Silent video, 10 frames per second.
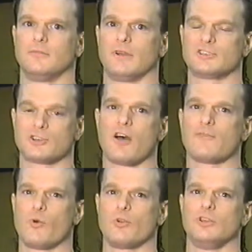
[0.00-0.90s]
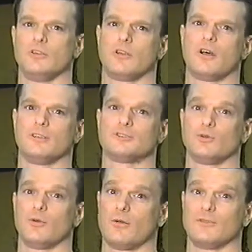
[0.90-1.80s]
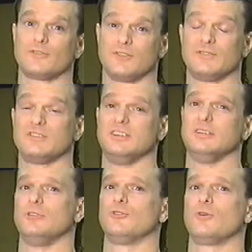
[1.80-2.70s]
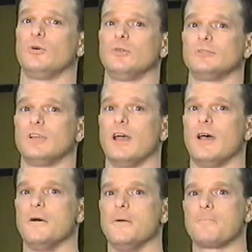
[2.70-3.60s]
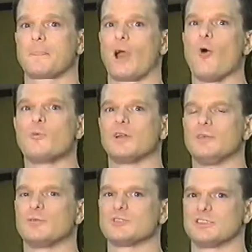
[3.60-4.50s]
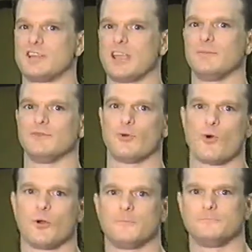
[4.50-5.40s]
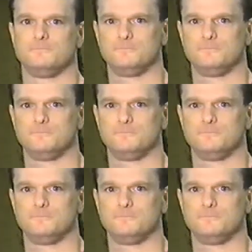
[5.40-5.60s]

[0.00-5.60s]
My sophomore year in high school, I was 15 years old. Homecoming was the night before.